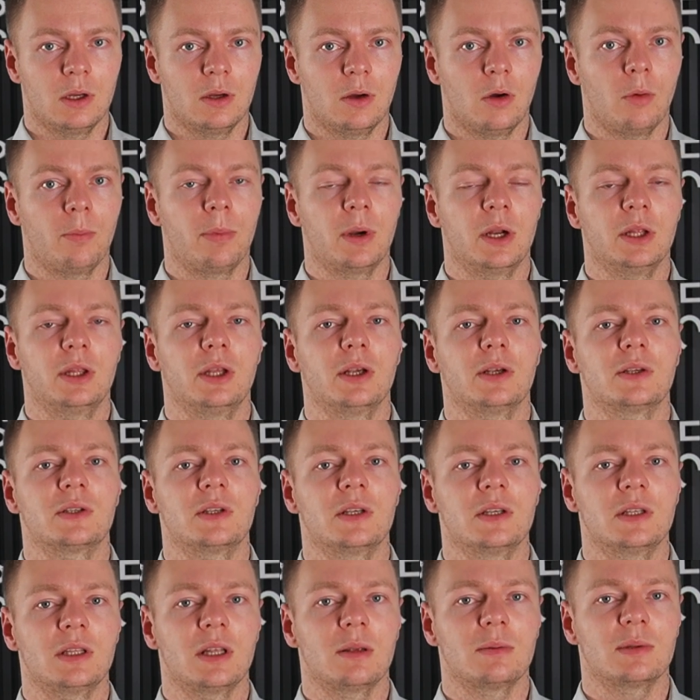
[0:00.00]
Operating
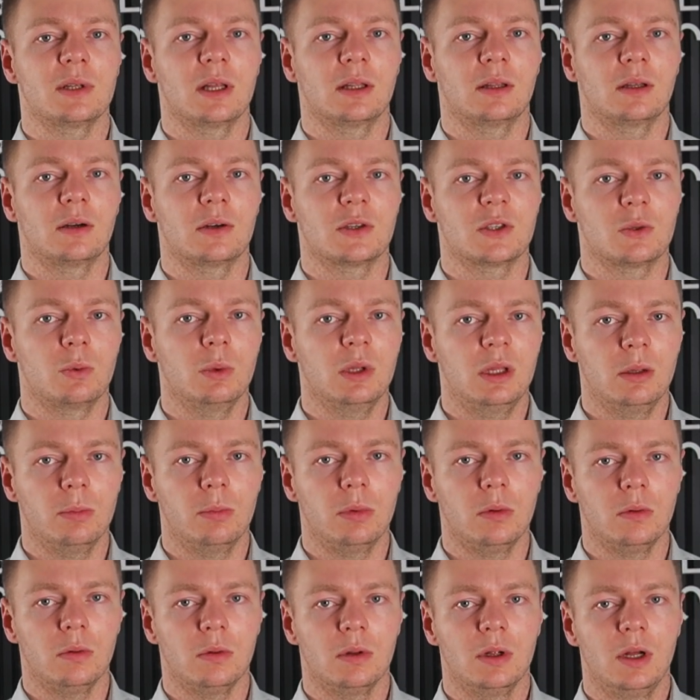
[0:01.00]
systems that are
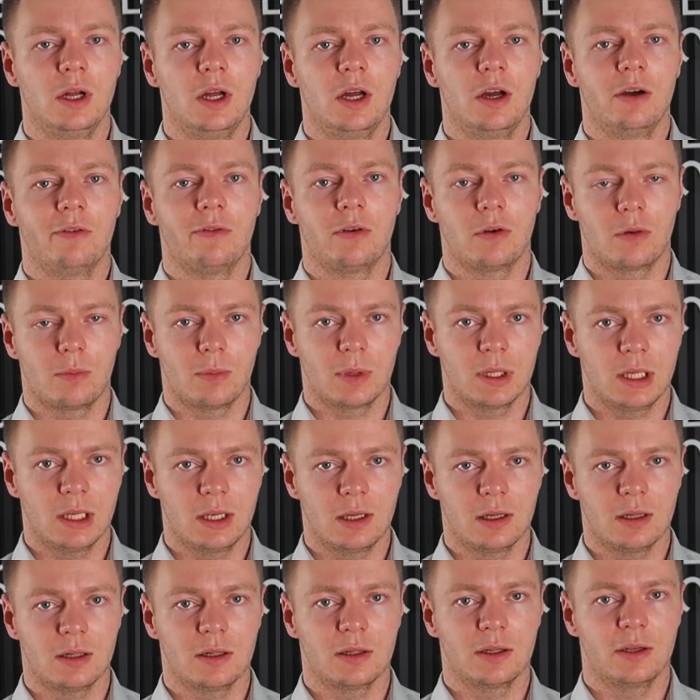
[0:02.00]
suitable for
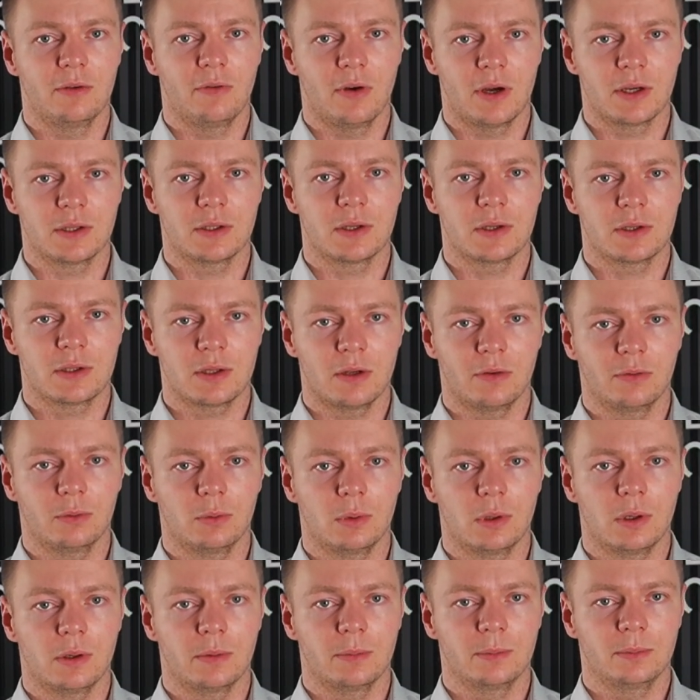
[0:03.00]
medical devices
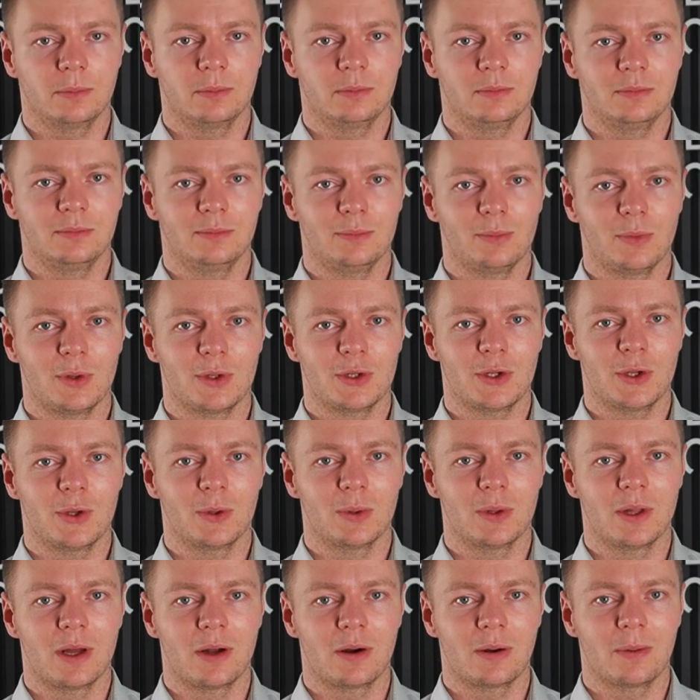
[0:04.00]
software. See
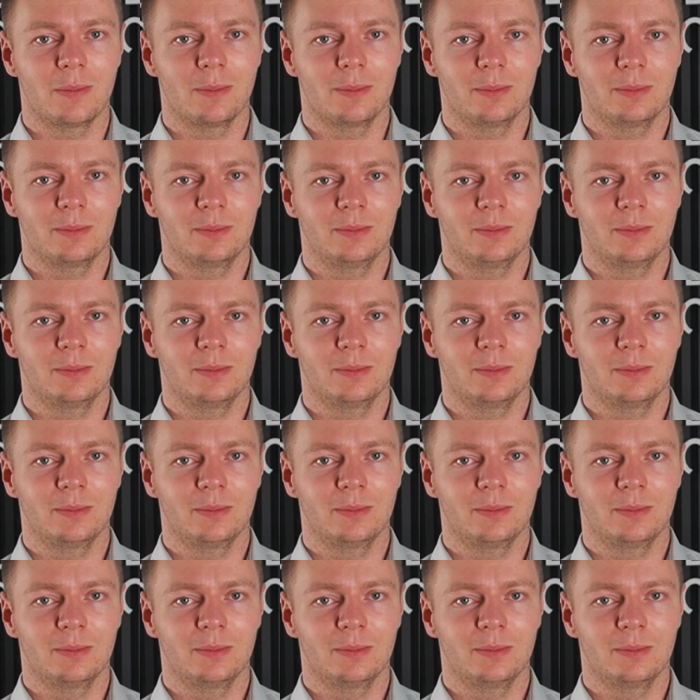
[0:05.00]
you there.